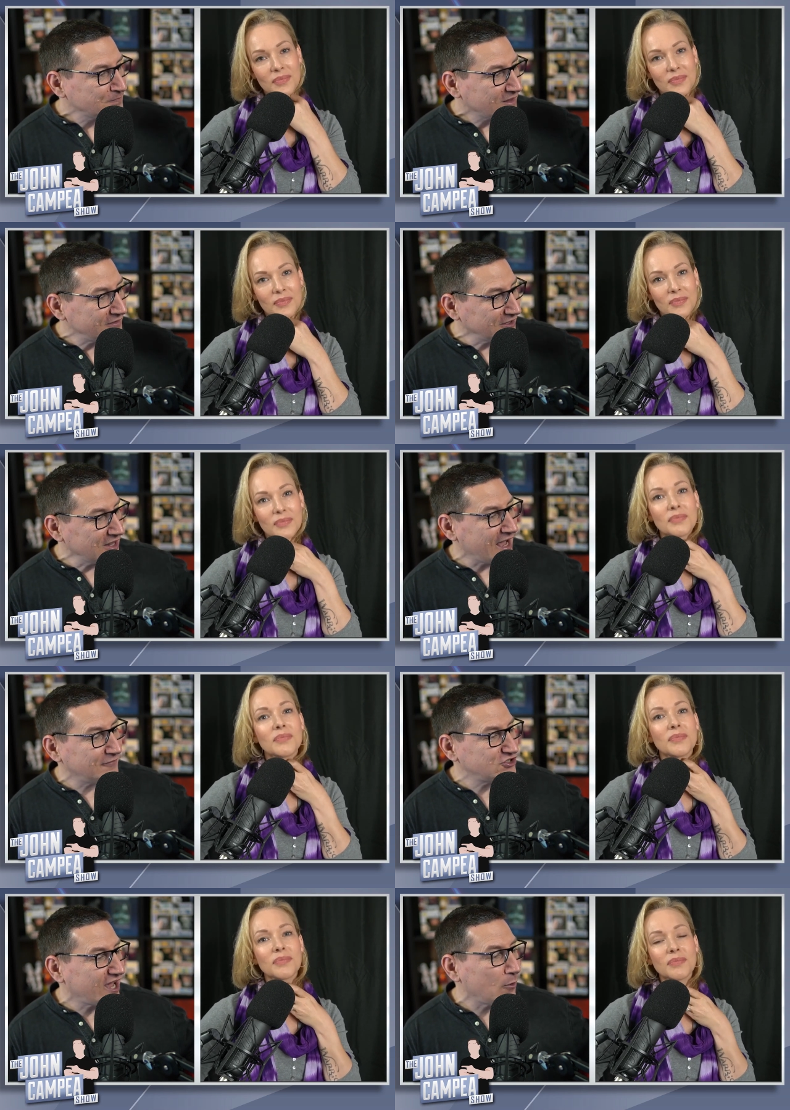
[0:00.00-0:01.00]
Speaker 1: in the live
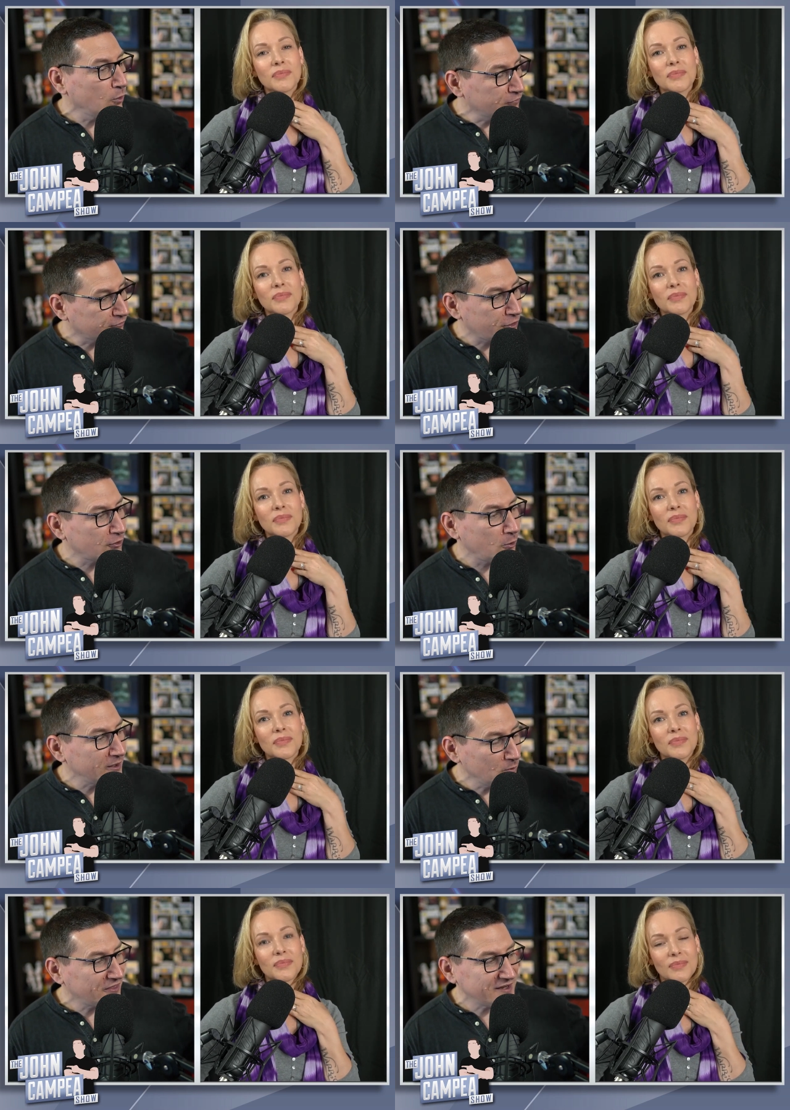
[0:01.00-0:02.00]
chat will throw in
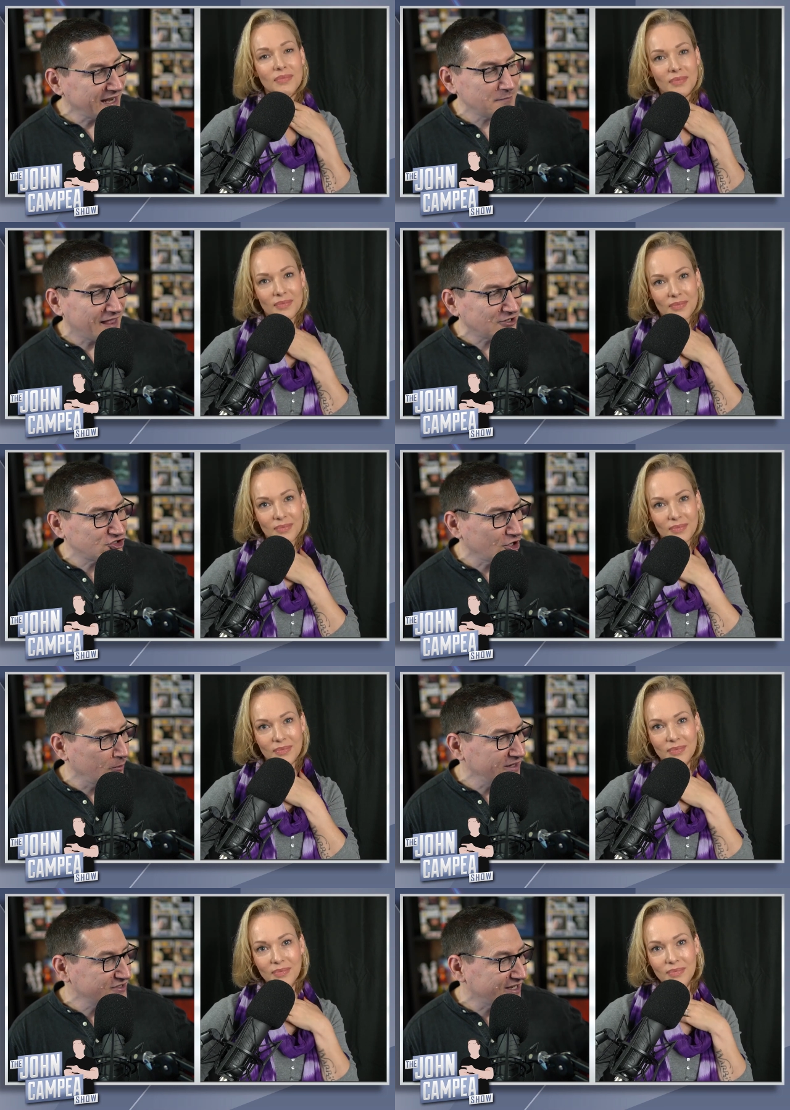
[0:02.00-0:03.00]
what the name of that show
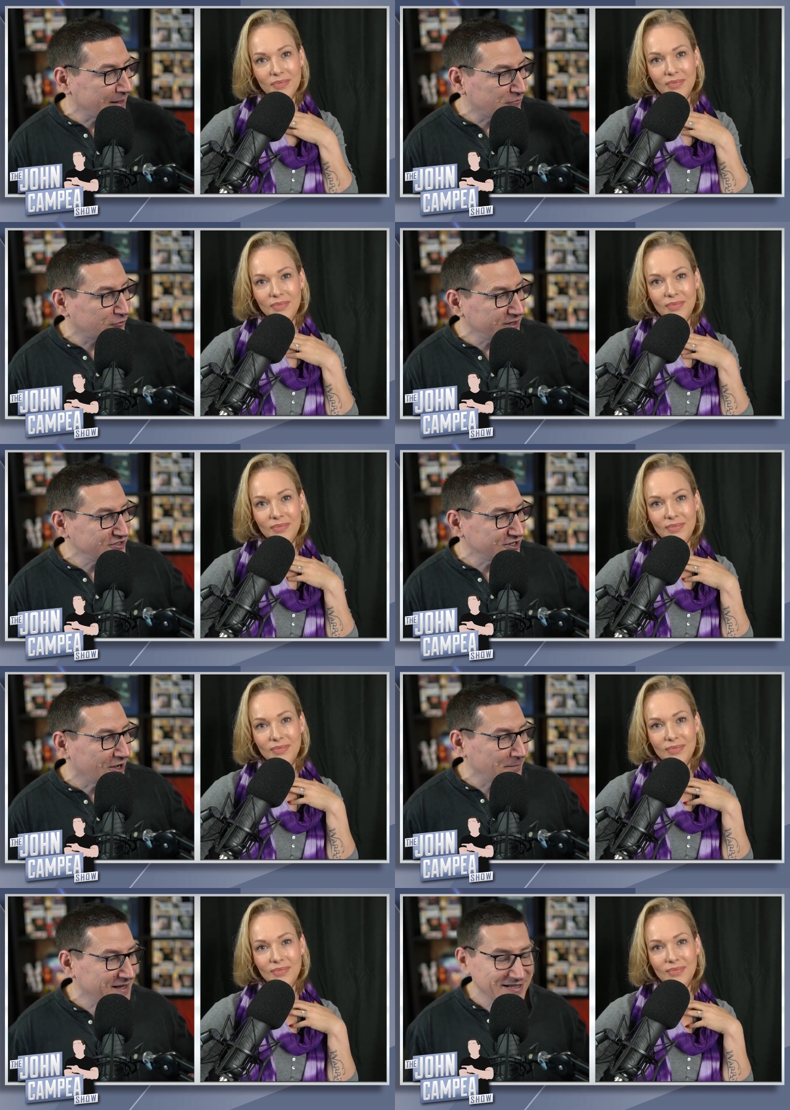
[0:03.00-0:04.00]
is that I'm freezing
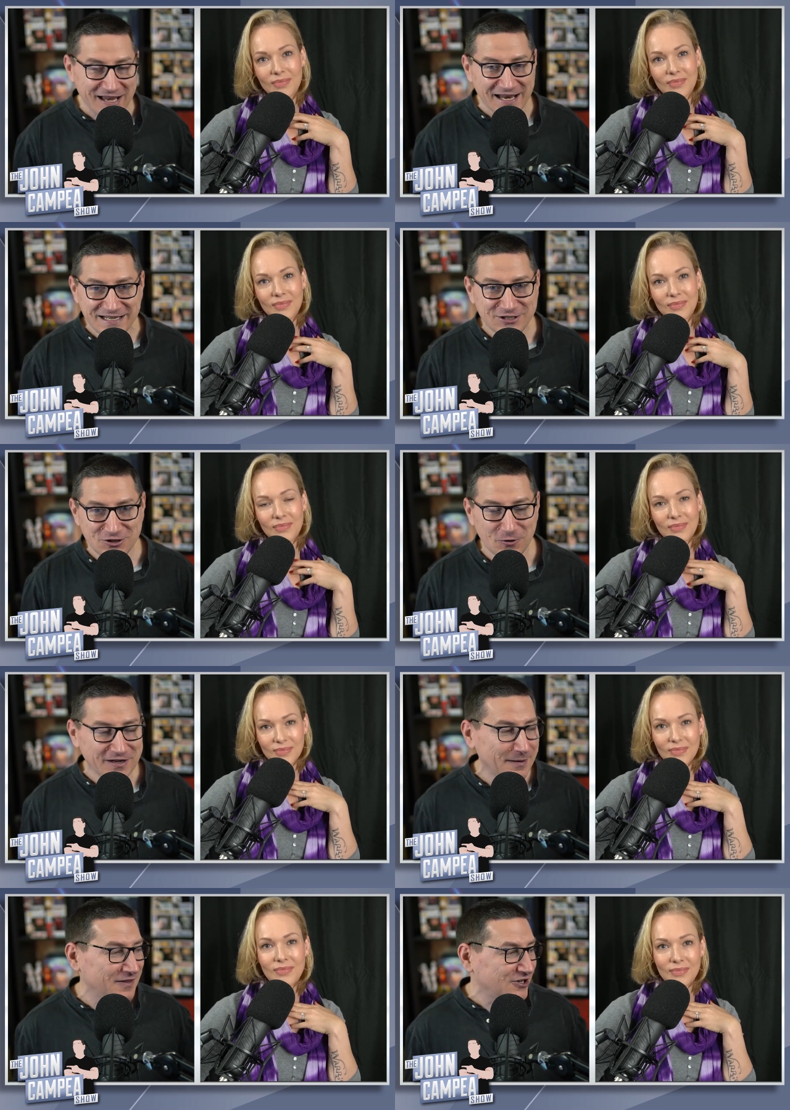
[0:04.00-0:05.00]
on because I need to know the
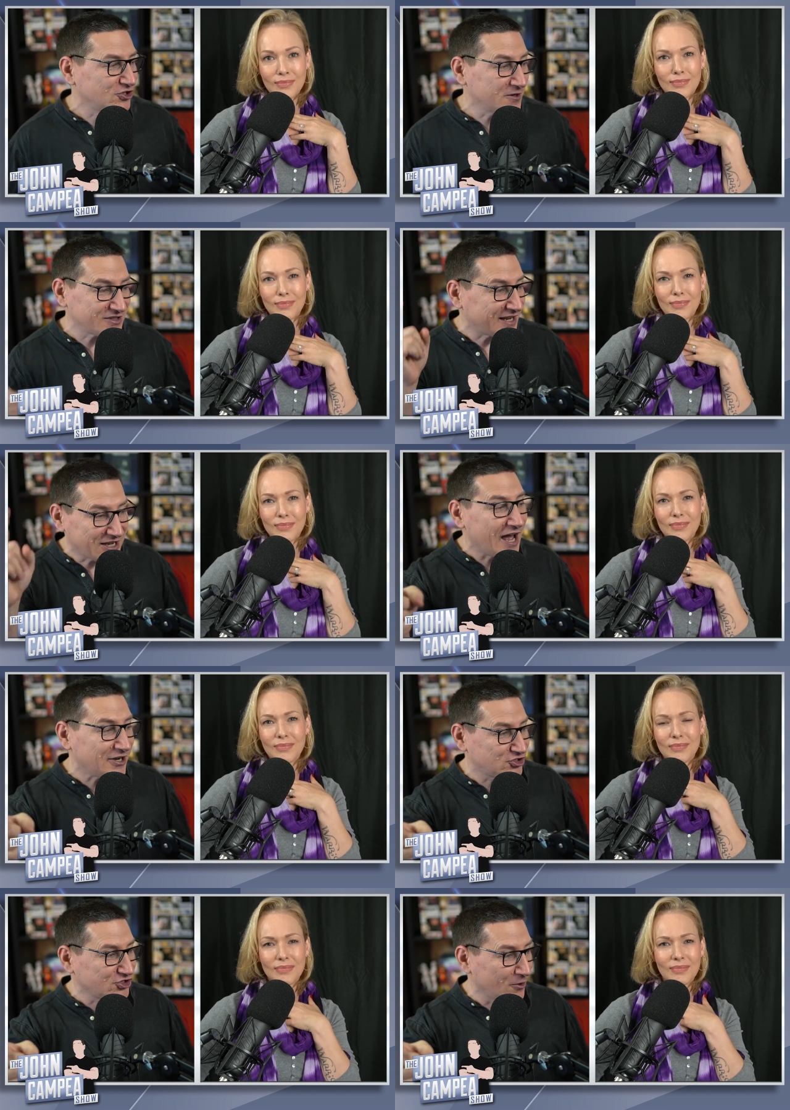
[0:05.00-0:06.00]
name of that show because I got to
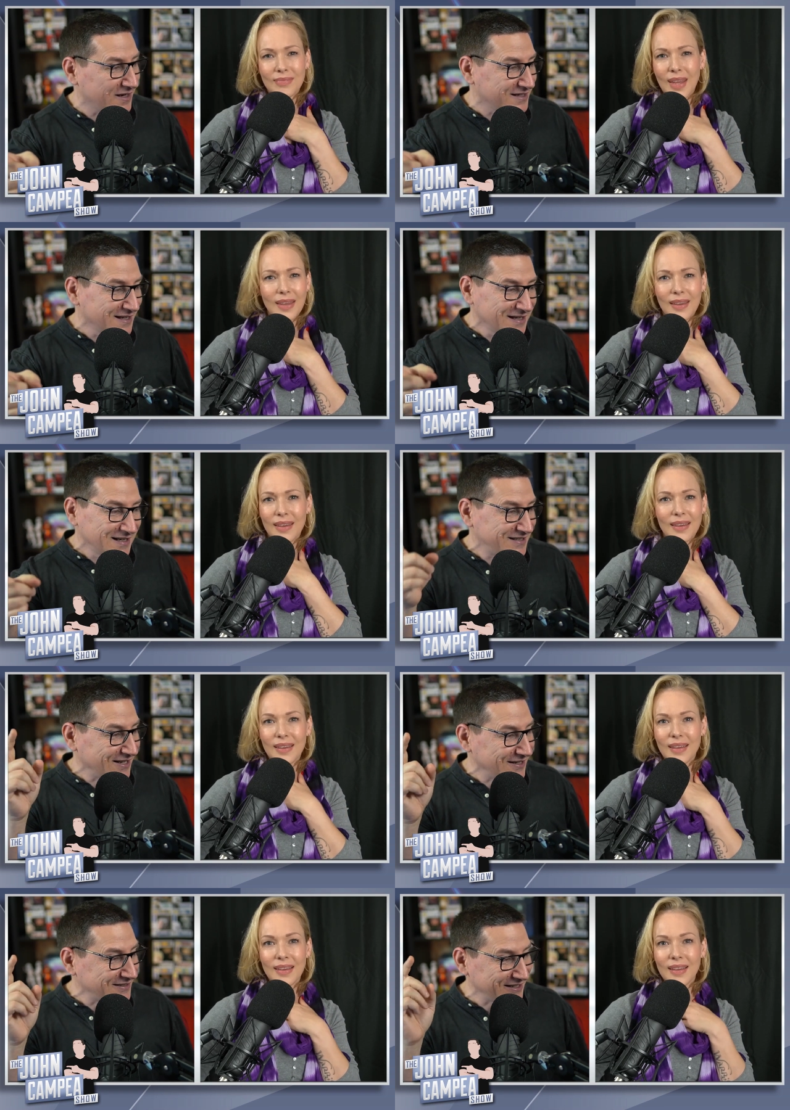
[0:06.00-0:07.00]
show it
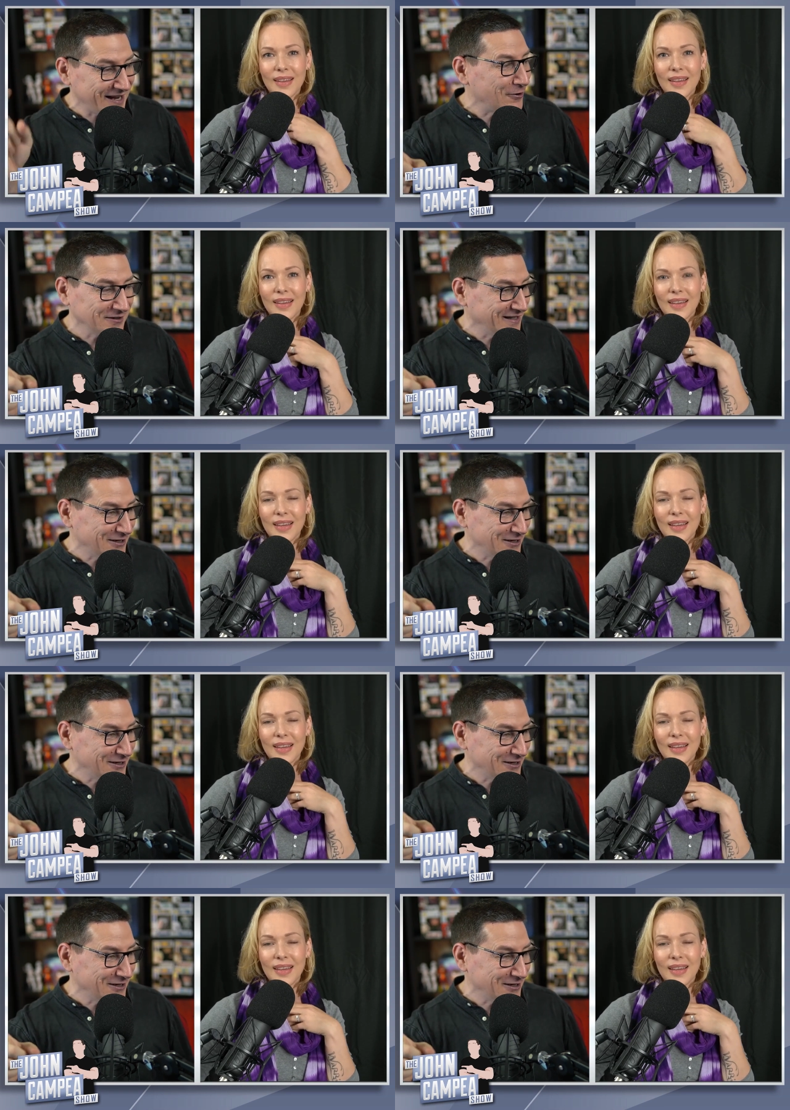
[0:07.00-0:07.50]
to to Aaron